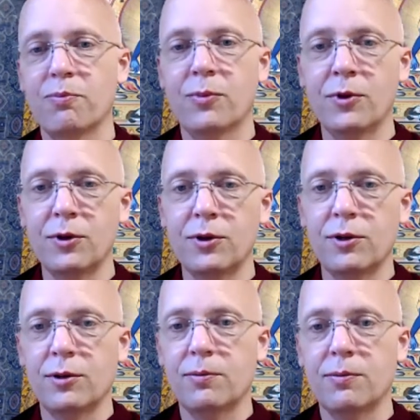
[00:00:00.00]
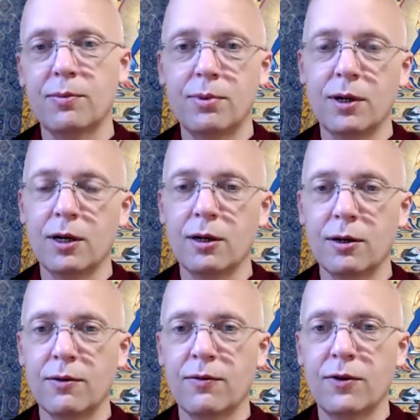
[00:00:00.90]
the
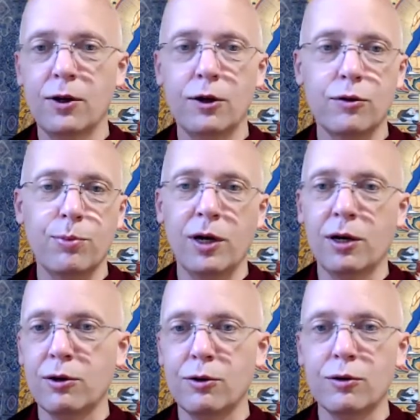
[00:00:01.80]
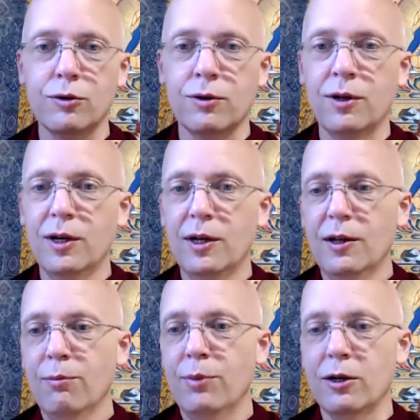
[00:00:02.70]
uh, various banners and
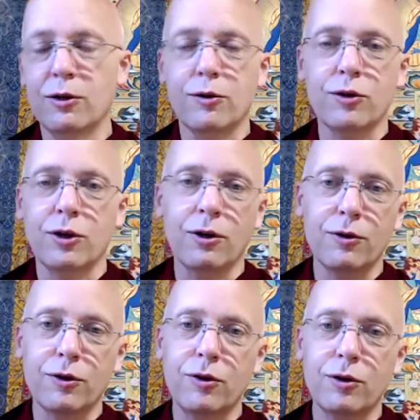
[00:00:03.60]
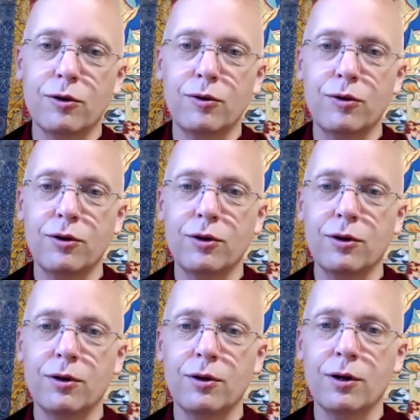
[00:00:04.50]
pennants and all this that you
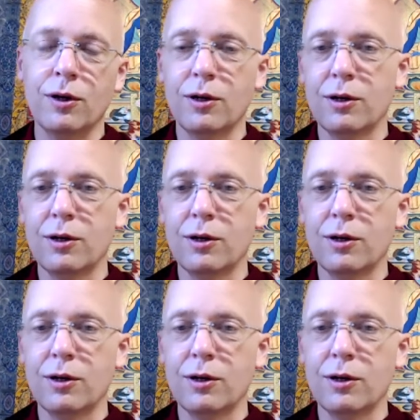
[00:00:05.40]
see uh,